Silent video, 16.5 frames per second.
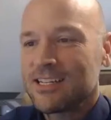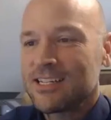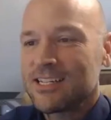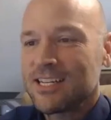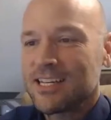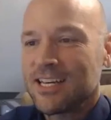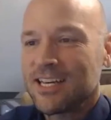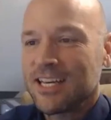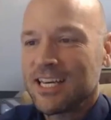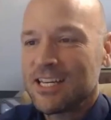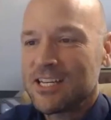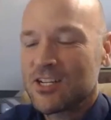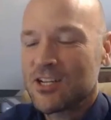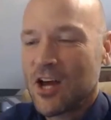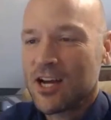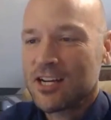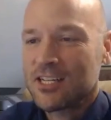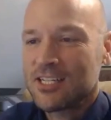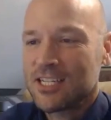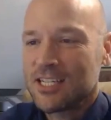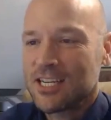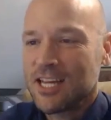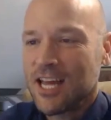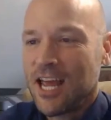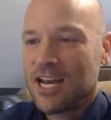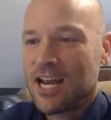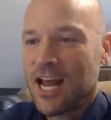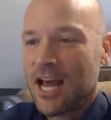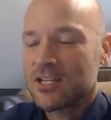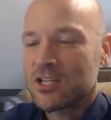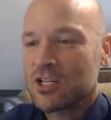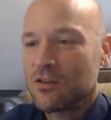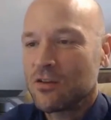to get to talk to you today and
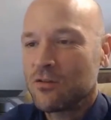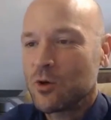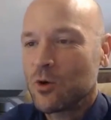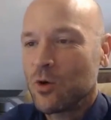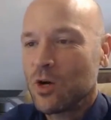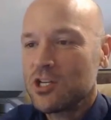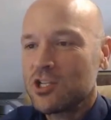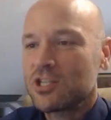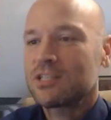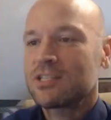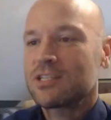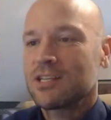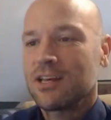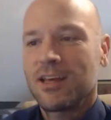ask you a few questions.